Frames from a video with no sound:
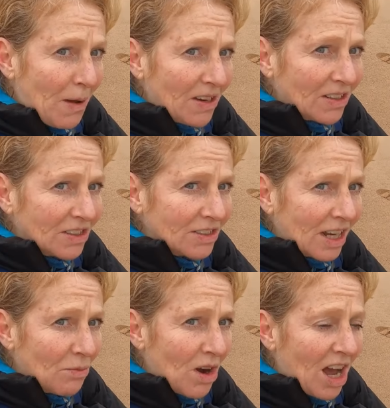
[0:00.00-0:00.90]
spoken to
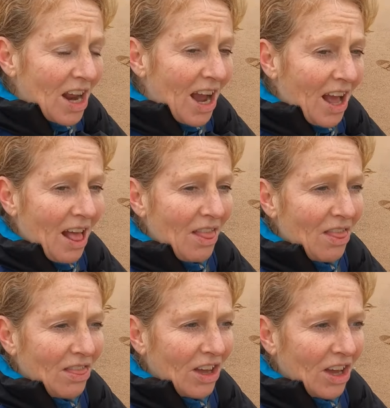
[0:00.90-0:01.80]
someone at
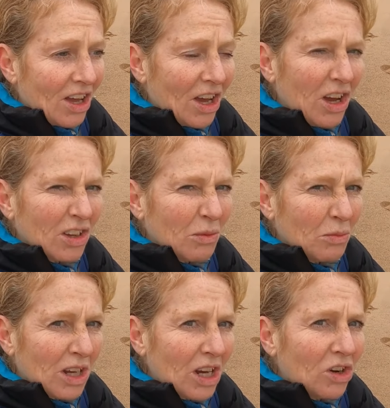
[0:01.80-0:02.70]
the,
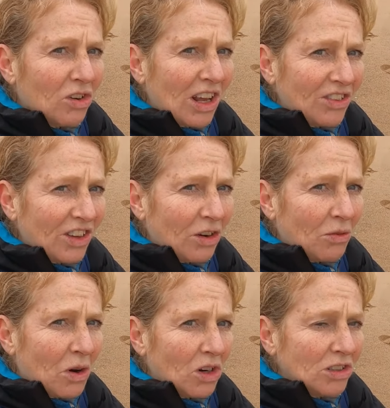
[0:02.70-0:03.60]
we're going to call it Seal
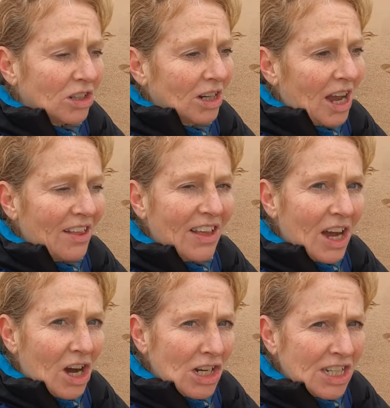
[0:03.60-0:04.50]
Watch, and they
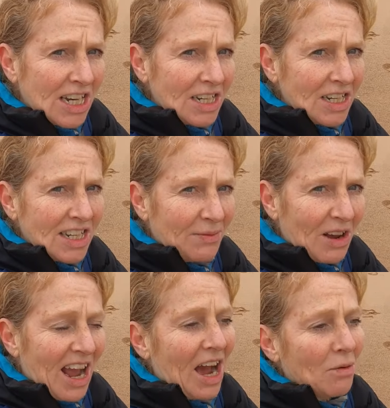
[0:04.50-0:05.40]
are sending
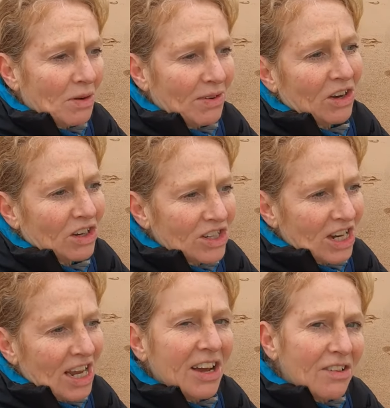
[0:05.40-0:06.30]
someone out, but we've got to
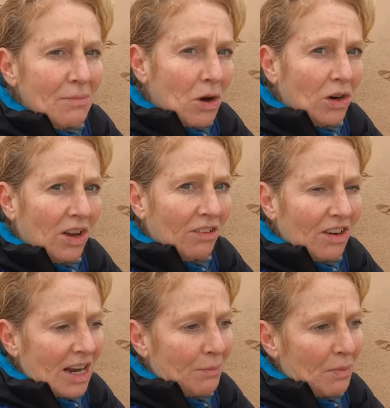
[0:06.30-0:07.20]
sit here and monitor
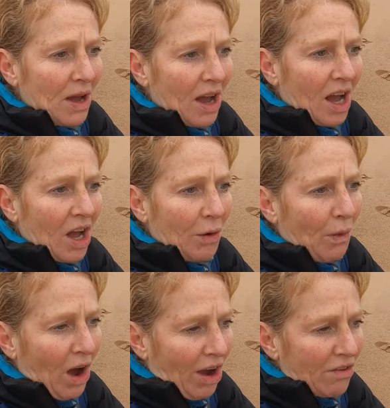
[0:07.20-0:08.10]
him.
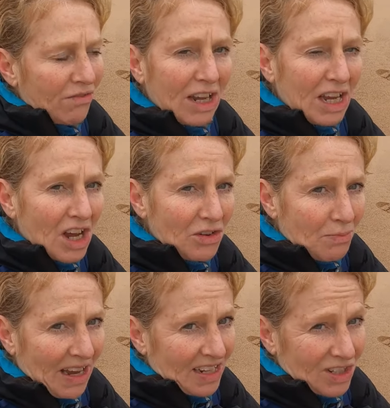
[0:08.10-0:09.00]
Hopefully he goes
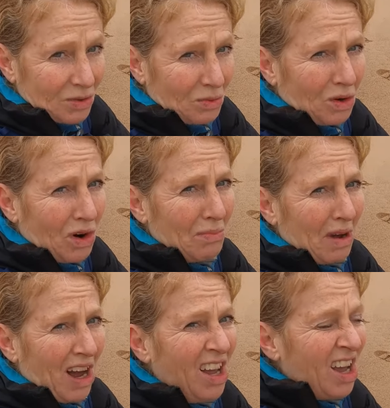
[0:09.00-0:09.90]
back into the water,
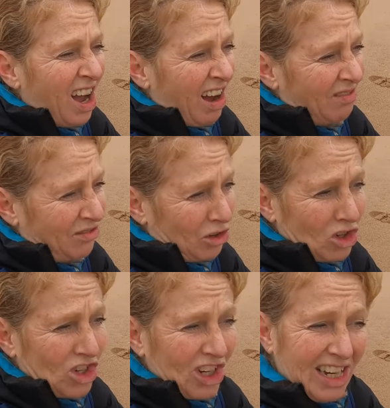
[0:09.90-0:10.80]
but
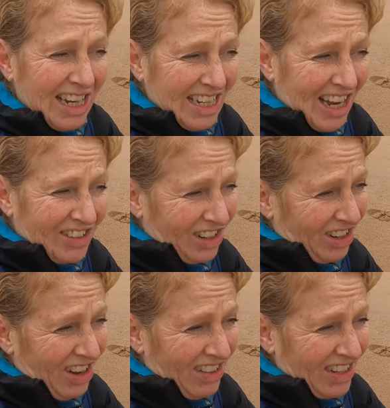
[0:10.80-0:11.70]
unfortunately it does look
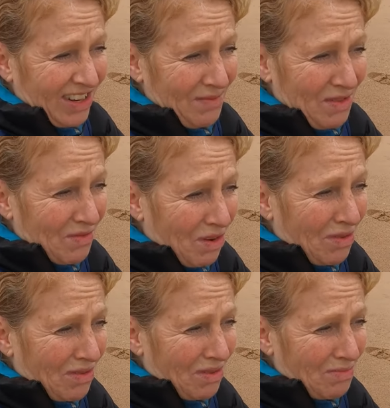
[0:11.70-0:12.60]
like there's something wrong
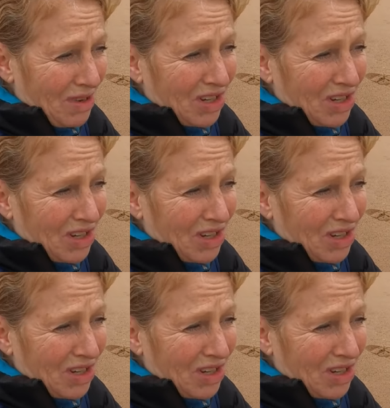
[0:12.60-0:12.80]
with him